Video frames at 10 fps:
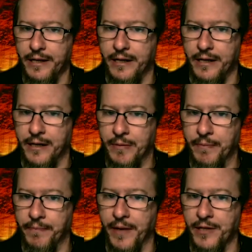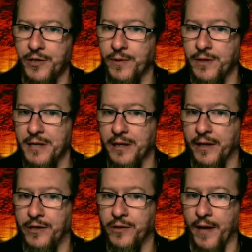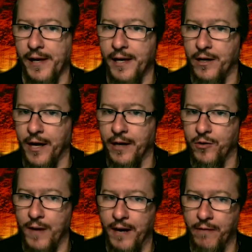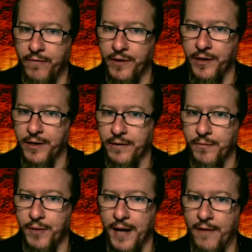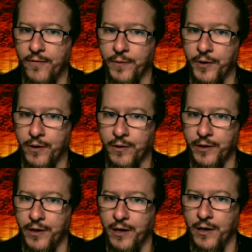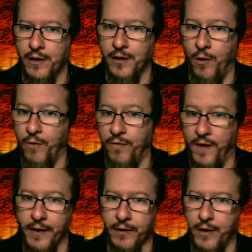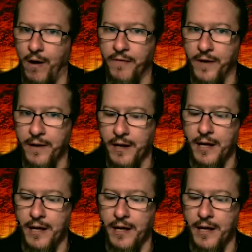And it's going to be a link to like a crowdfunding platform called Ko-Fi or Ko-Fi.